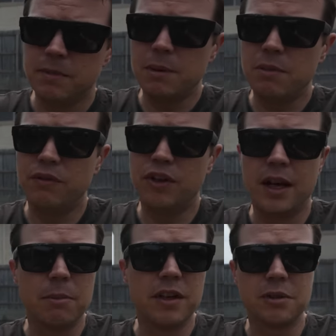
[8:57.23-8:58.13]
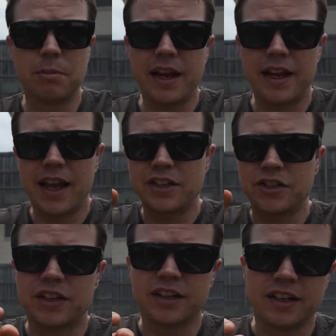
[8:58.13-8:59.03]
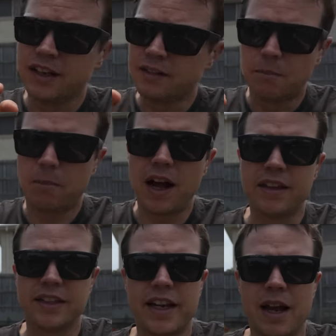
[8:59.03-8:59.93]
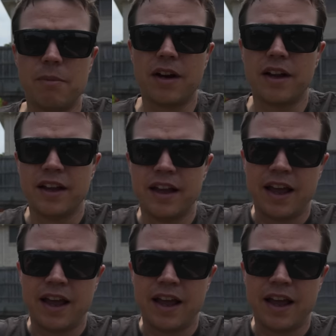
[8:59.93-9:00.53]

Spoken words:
Maybe if you get a bit of spare cash, you can buy this camera.